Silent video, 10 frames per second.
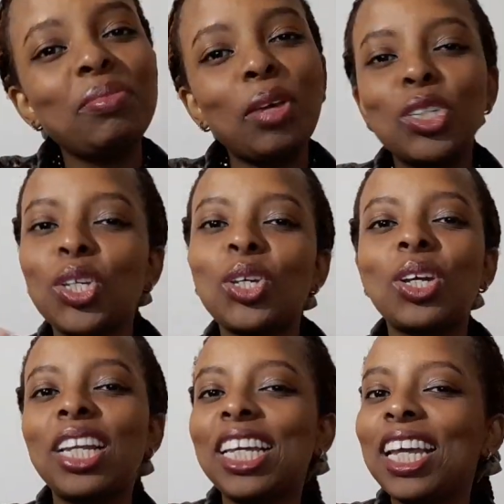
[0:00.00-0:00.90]
Make sure you
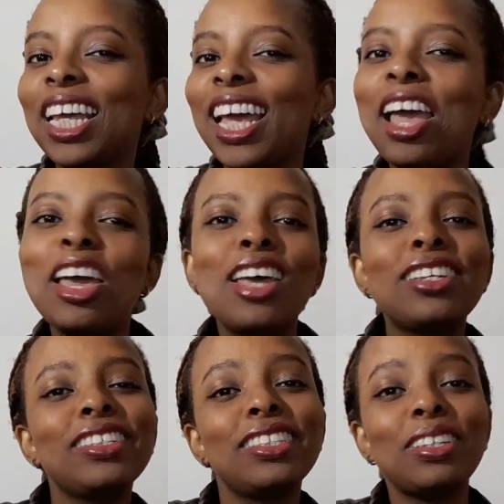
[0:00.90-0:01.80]
click
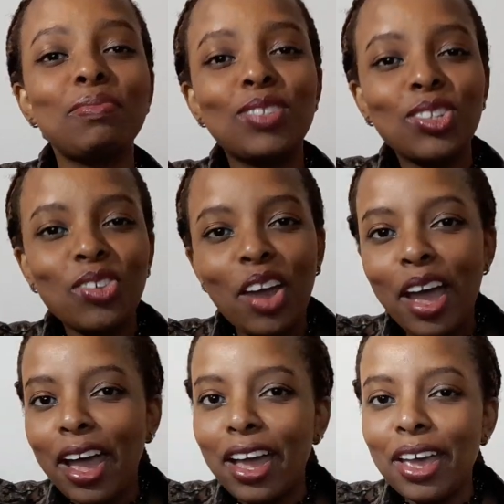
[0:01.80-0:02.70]

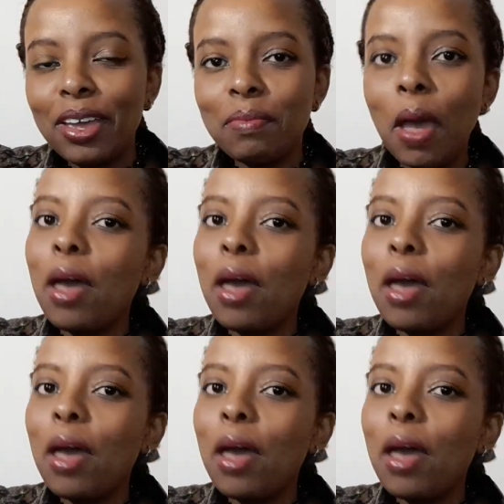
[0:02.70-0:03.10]
subscribe